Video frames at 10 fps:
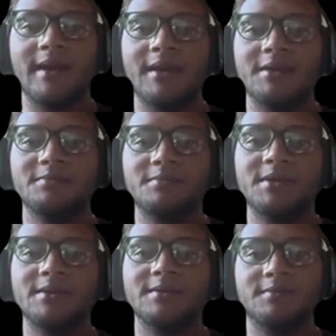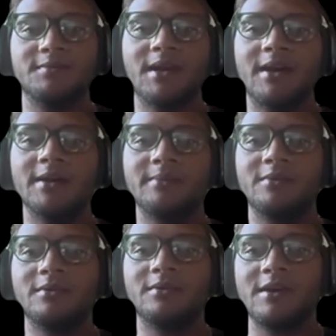KMP is
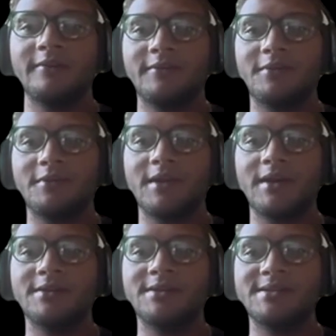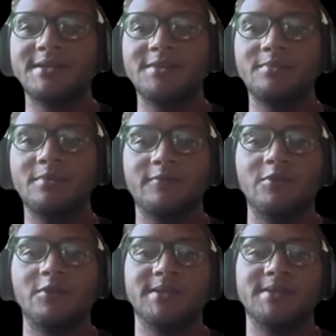reliable for guaranteed
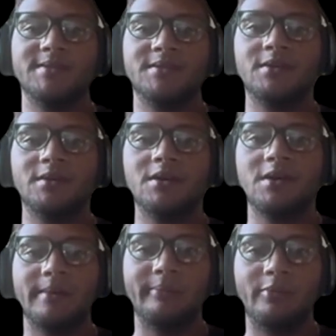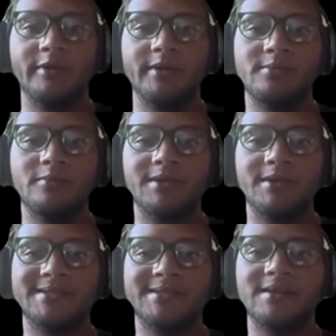performance.
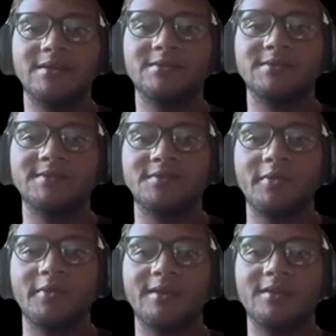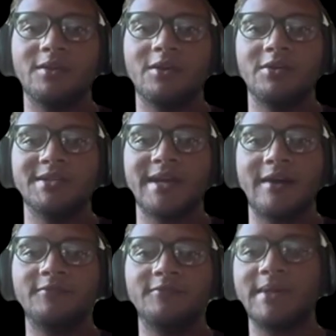Boy-Moore excels with large
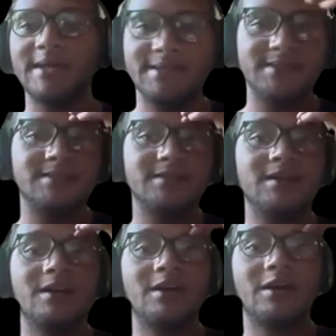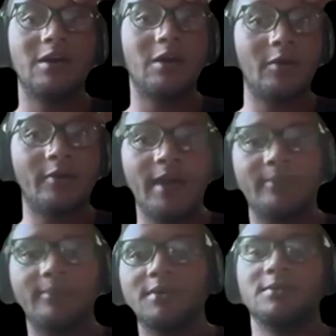alphabets.
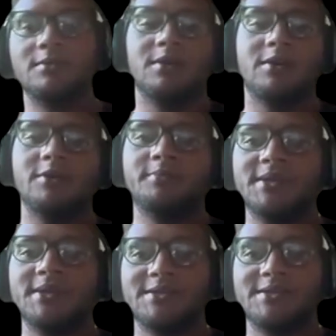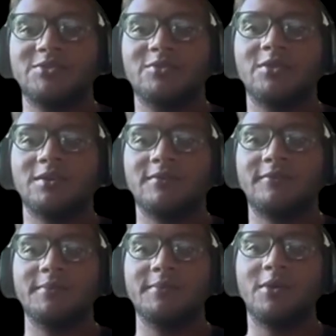Rabin-Karp is strong
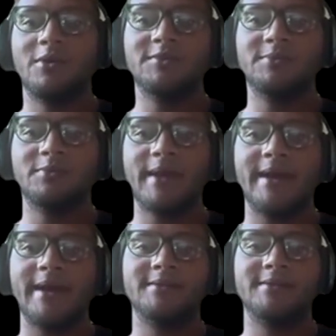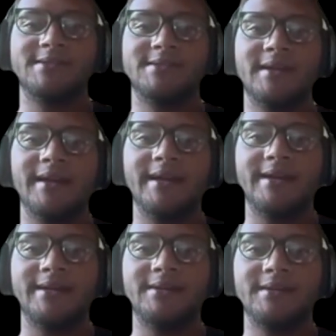for multiple patterns
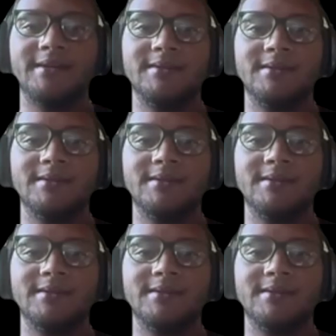and